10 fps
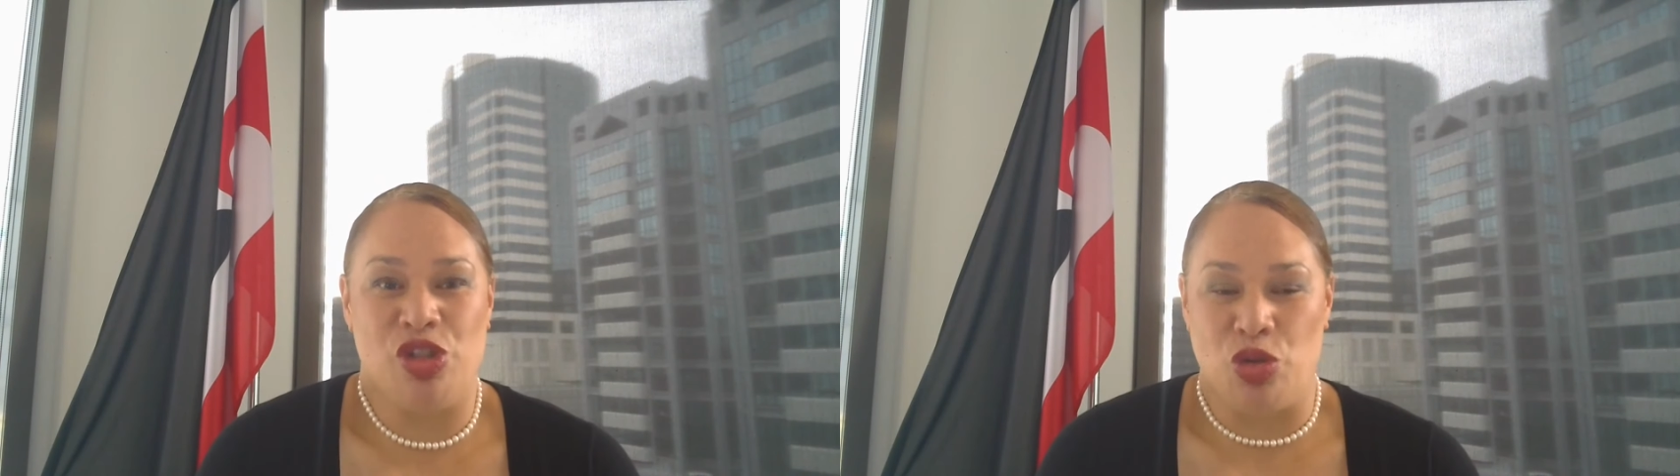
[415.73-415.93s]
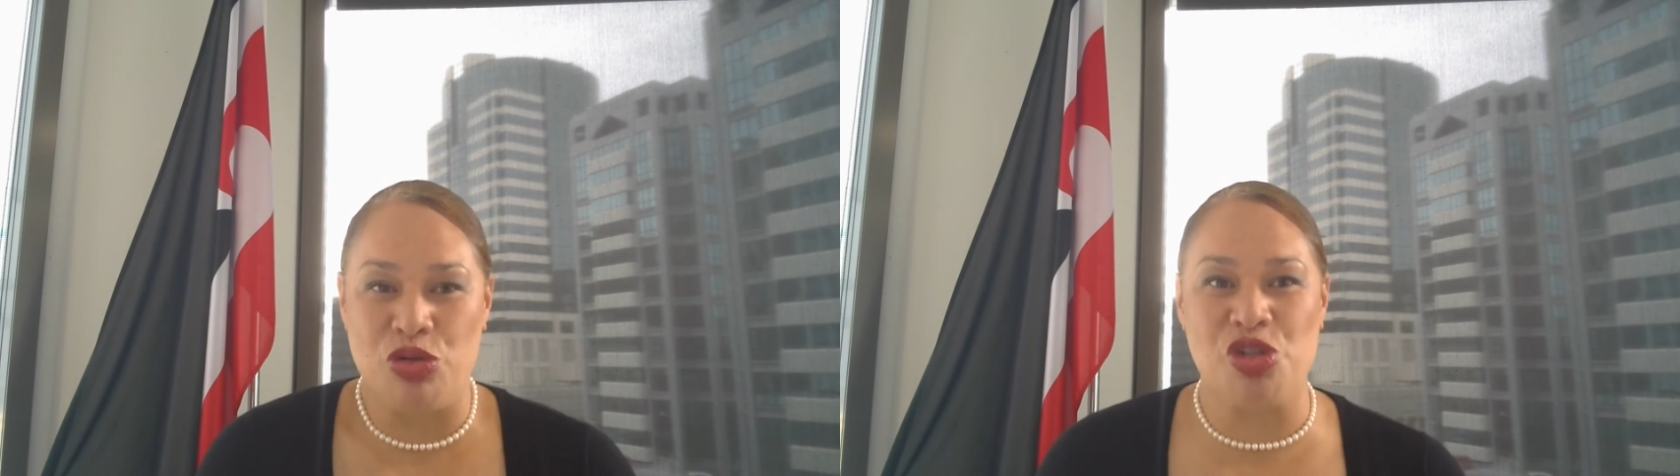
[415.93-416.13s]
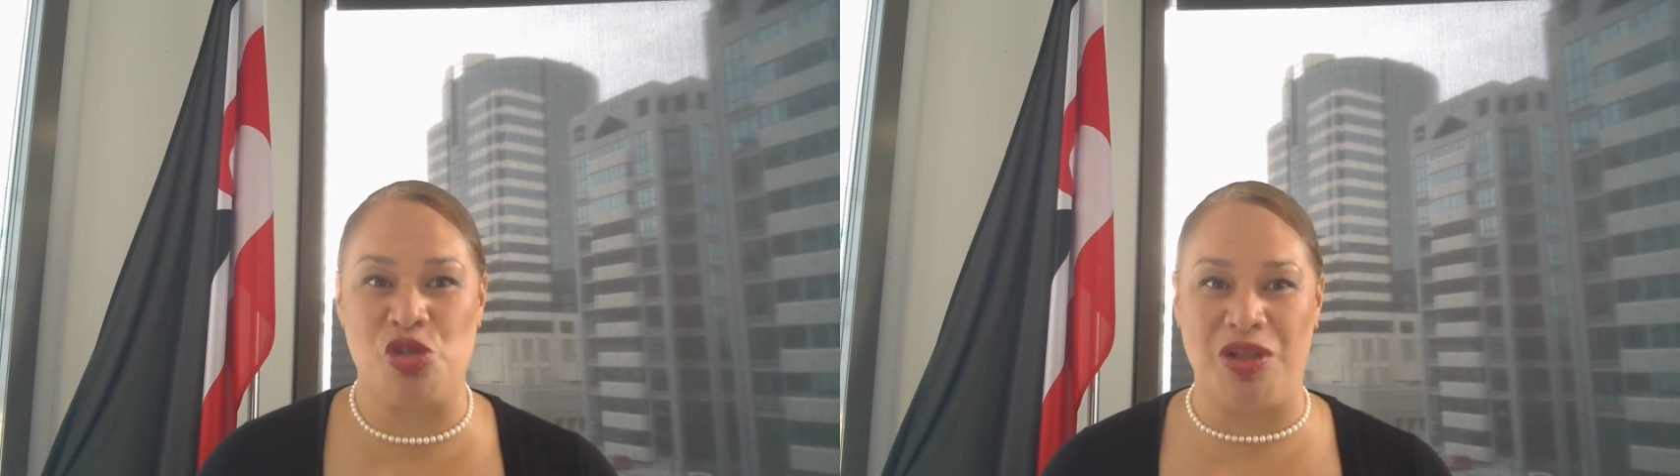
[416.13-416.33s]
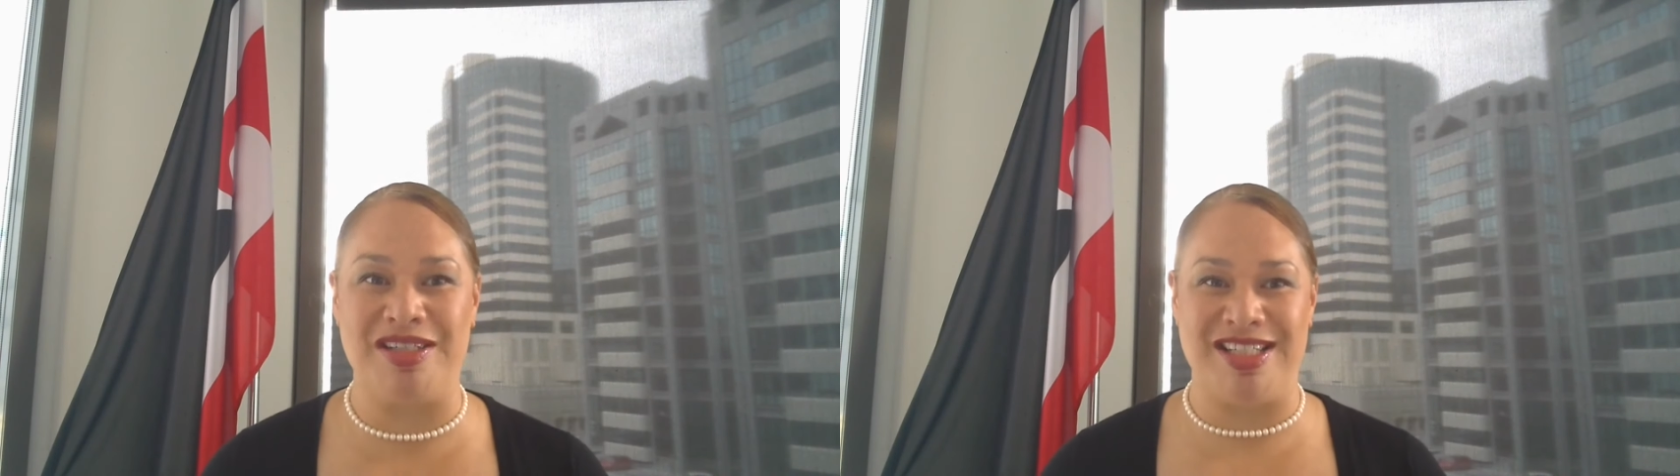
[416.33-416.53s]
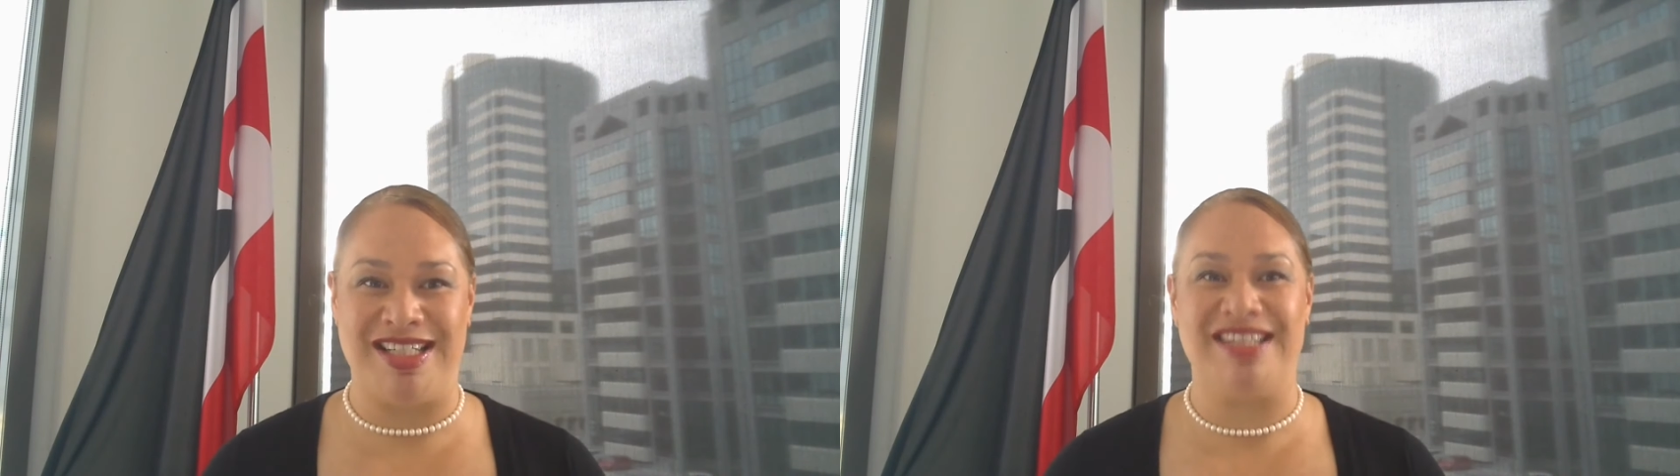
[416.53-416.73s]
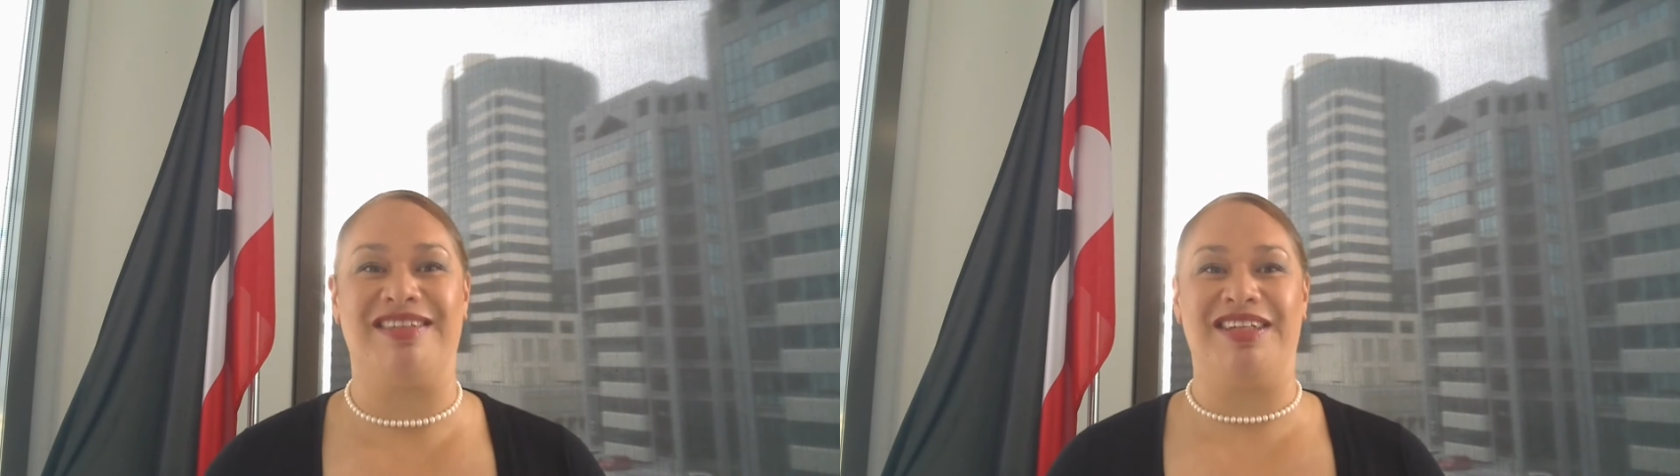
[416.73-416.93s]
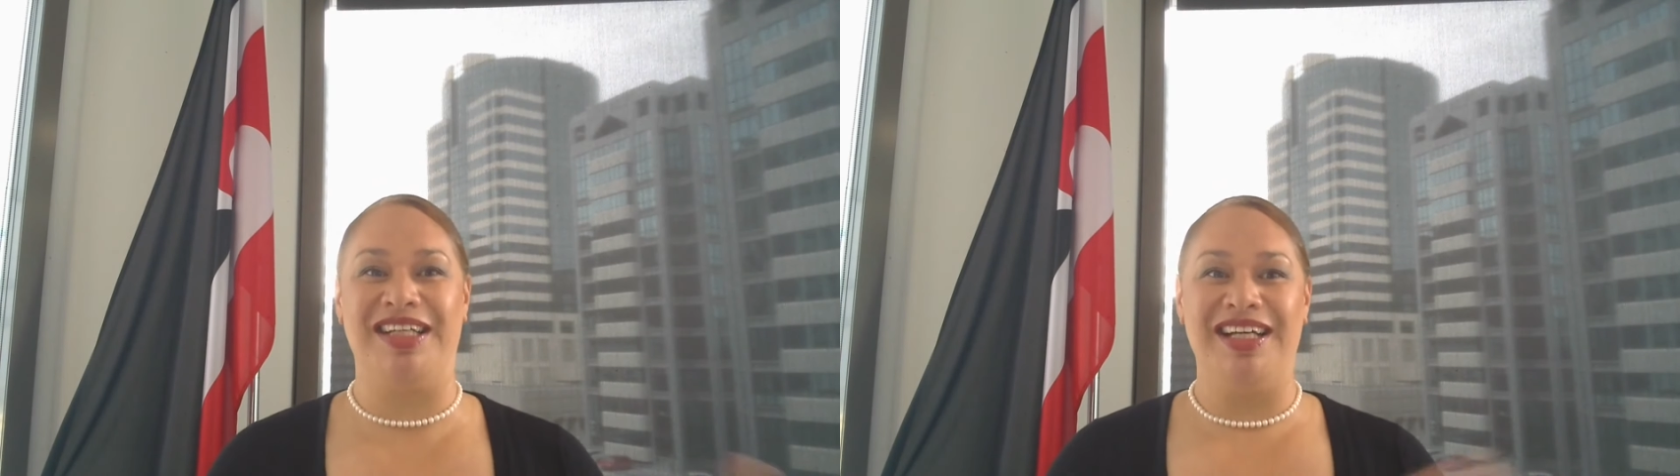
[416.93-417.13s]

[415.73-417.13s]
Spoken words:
George Street in Dunedin,